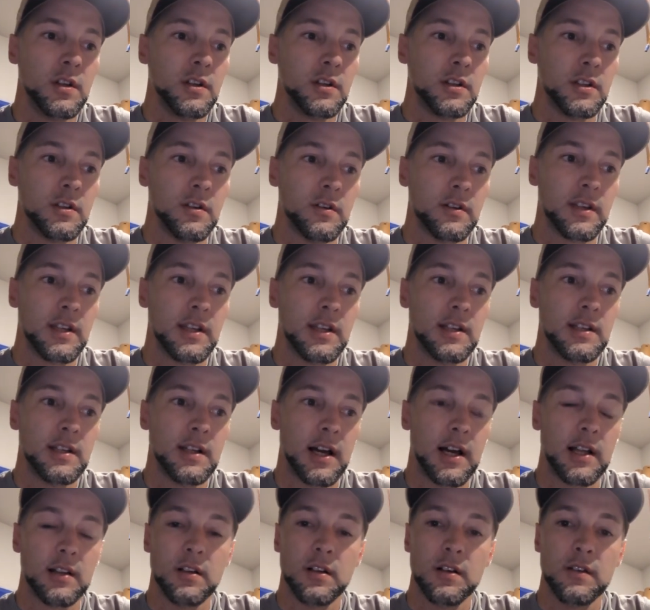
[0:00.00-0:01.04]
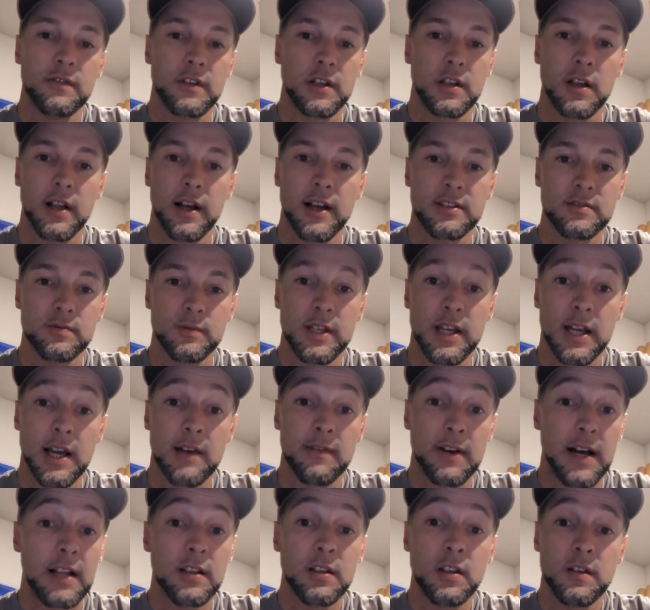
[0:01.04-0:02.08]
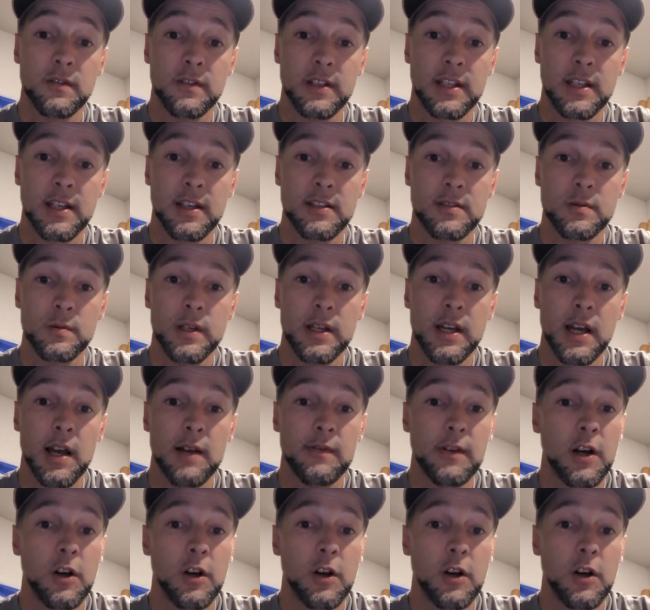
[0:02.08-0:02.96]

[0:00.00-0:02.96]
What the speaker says: Again, I love the class we have. I love the kids we have.